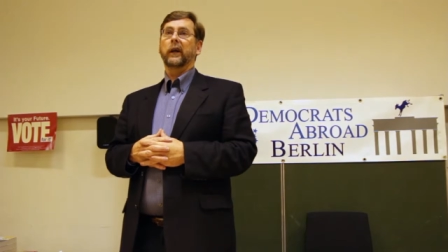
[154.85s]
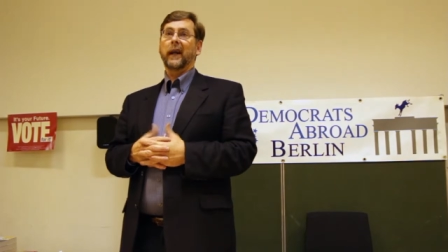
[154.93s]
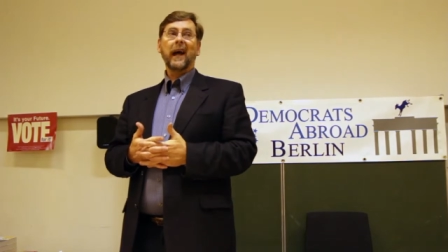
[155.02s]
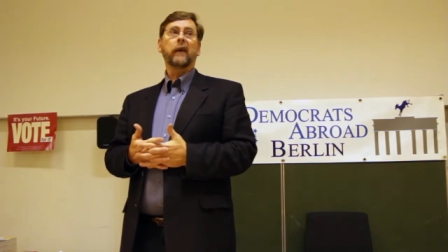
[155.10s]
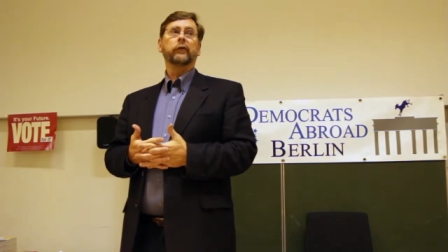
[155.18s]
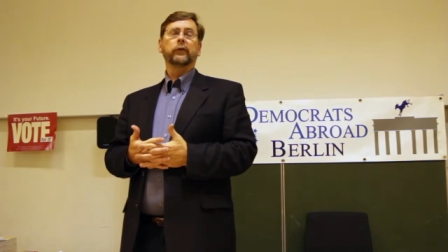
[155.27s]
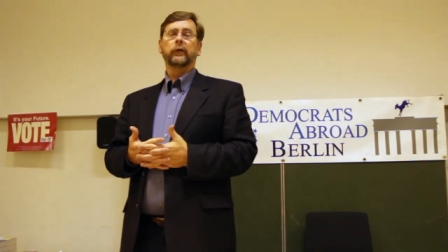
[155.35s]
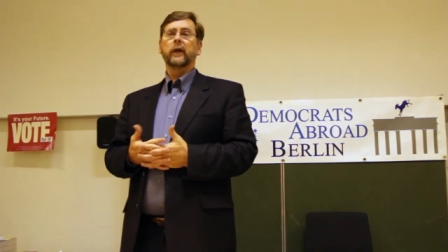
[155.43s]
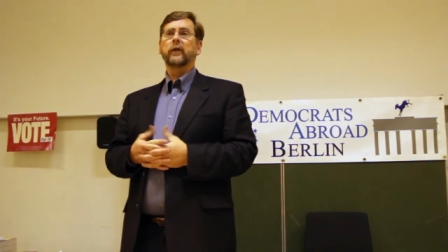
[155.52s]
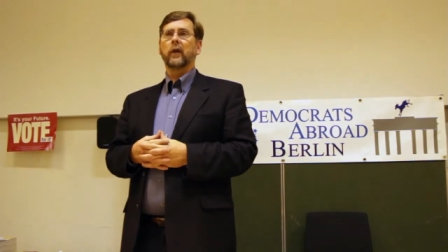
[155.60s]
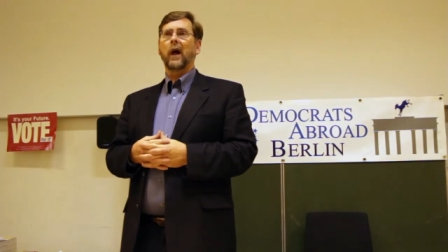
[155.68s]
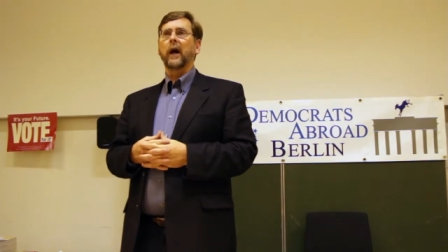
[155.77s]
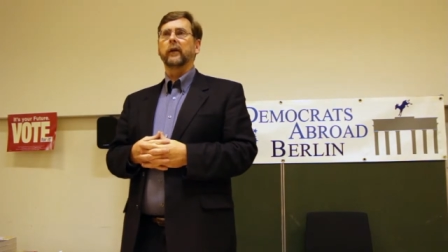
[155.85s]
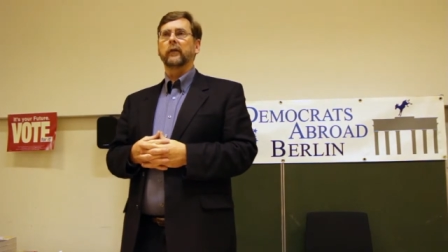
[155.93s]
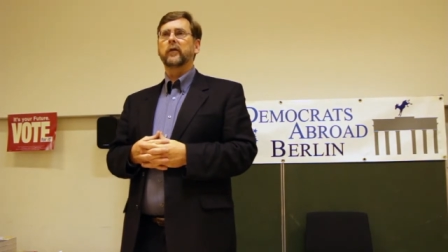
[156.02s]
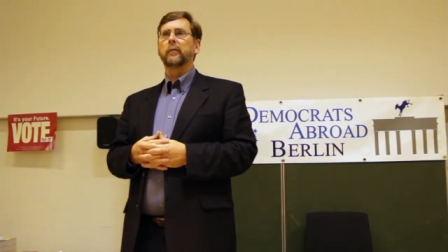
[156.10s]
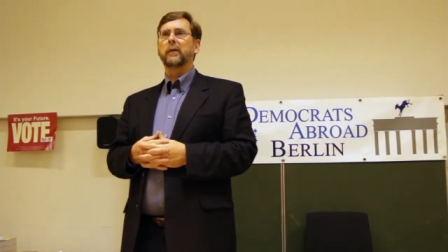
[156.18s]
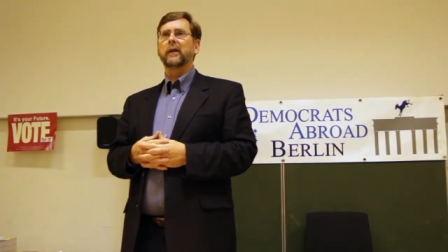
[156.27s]
Half. That's a lot.
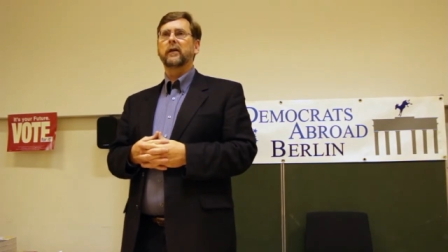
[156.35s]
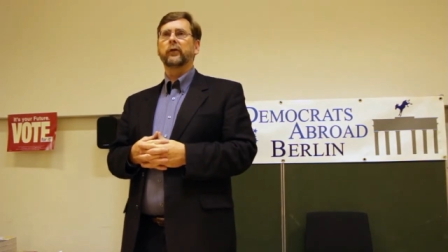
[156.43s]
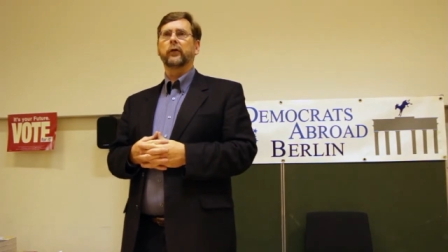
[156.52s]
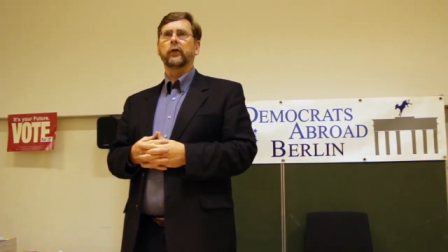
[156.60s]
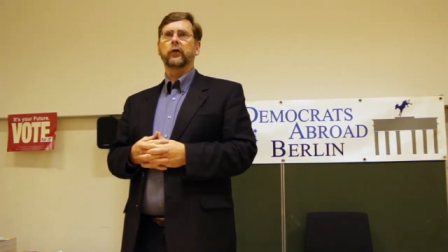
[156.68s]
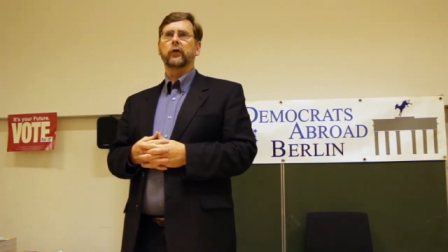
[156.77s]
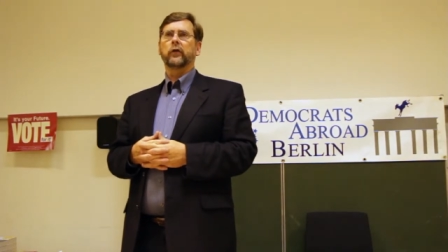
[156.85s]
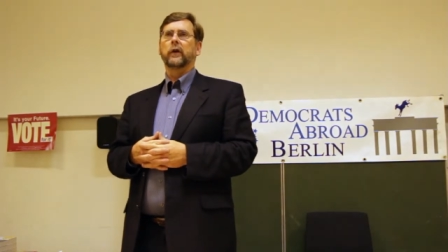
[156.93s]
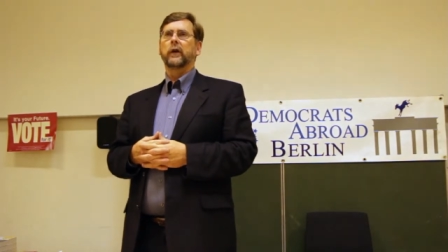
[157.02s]
That's a big difference.